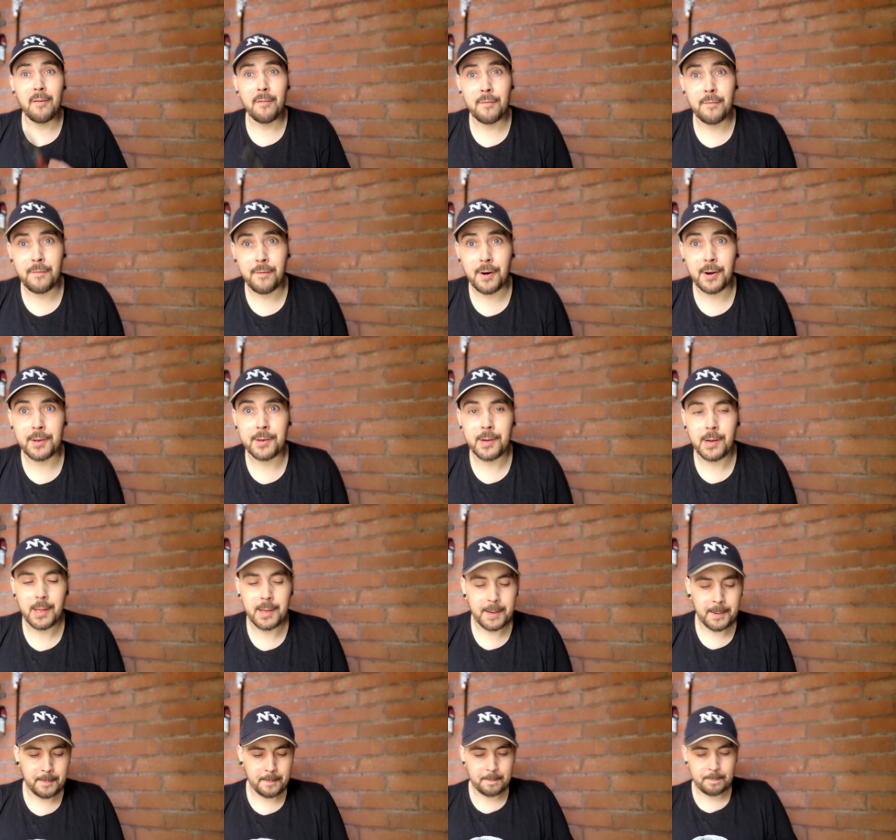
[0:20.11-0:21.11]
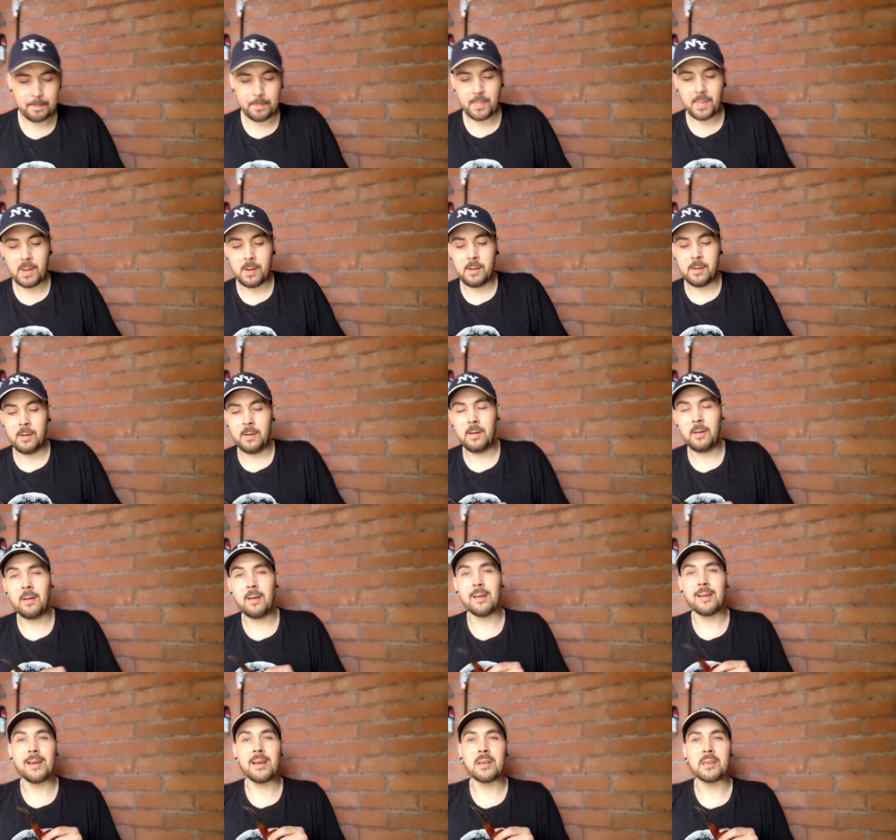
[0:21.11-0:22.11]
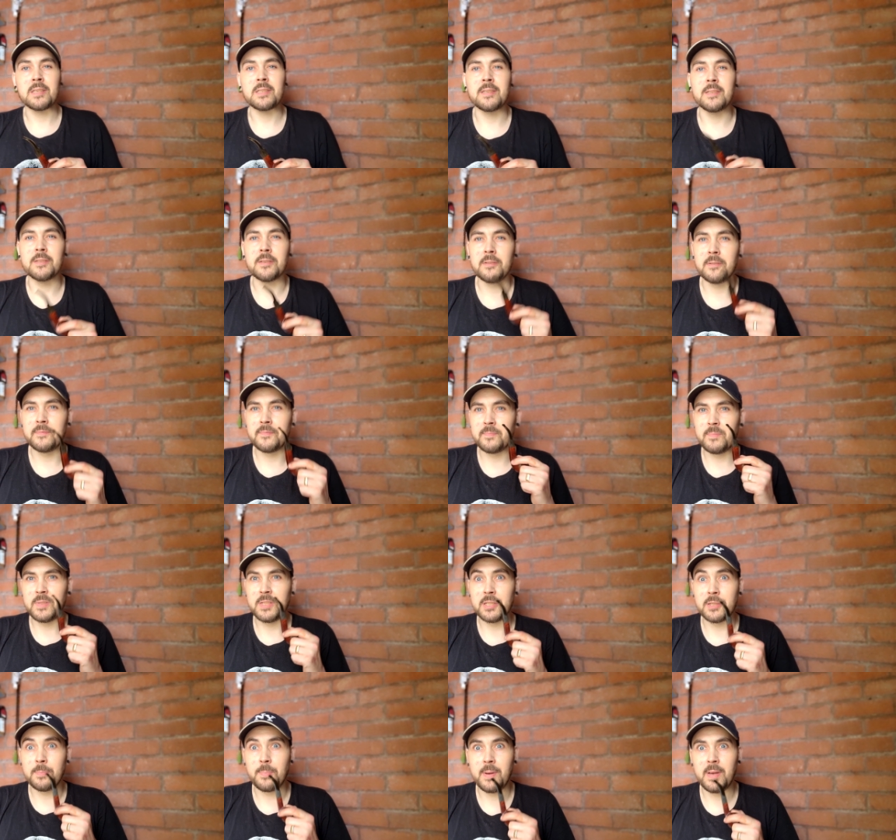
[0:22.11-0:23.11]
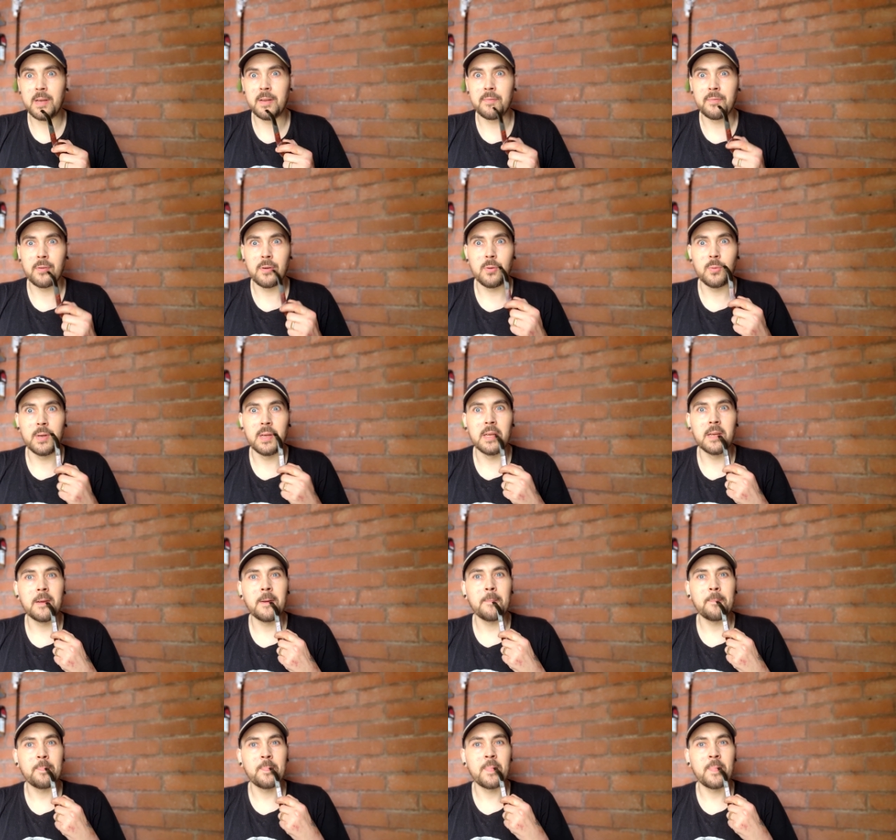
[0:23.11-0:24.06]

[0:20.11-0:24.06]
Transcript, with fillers: Finally. Yes, because I've disappeared for a week.